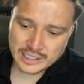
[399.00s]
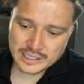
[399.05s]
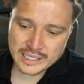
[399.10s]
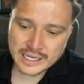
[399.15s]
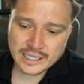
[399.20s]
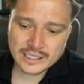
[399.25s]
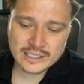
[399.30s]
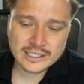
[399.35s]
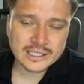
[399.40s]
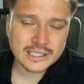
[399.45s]
I
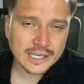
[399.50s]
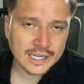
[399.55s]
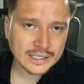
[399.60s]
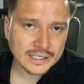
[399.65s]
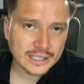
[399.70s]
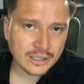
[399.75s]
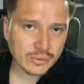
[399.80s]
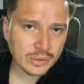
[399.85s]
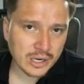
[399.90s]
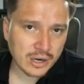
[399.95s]
decided to
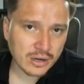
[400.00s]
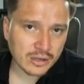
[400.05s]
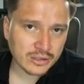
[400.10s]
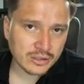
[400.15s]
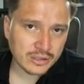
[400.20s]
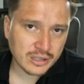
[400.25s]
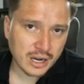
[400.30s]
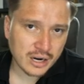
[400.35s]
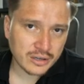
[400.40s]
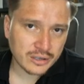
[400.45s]
test it with one
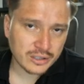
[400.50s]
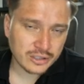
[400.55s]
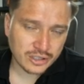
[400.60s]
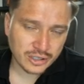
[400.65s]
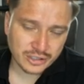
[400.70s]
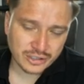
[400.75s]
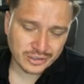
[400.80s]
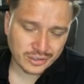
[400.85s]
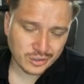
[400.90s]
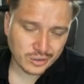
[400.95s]
hundred dollars
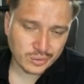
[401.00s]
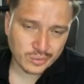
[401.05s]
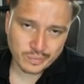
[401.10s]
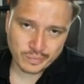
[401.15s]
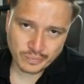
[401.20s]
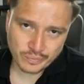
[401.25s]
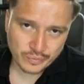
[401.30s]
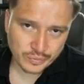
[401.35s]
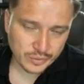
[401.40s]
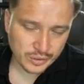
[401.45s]
just
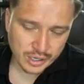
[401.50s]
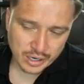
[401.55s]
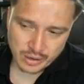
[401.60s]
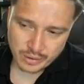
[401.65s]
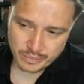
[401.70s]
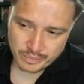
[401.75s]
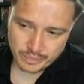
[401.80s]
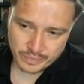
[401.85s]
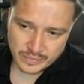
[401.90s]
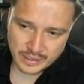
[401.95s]
to, you
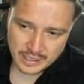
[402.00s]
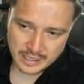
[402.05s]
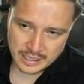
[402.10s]
know,